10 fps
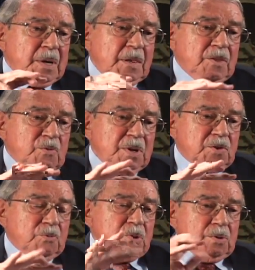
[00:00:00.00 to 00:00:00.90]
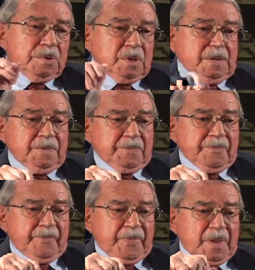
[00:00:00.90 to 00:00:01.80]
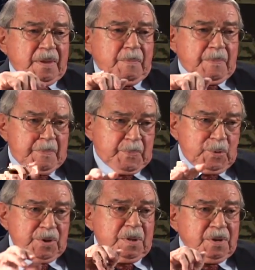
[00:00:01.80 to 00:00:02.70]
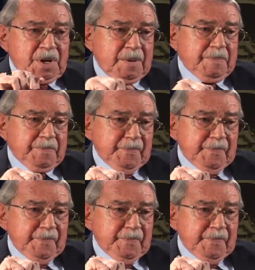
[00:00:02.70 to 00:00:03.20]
had three screws that pushed the ship. Right.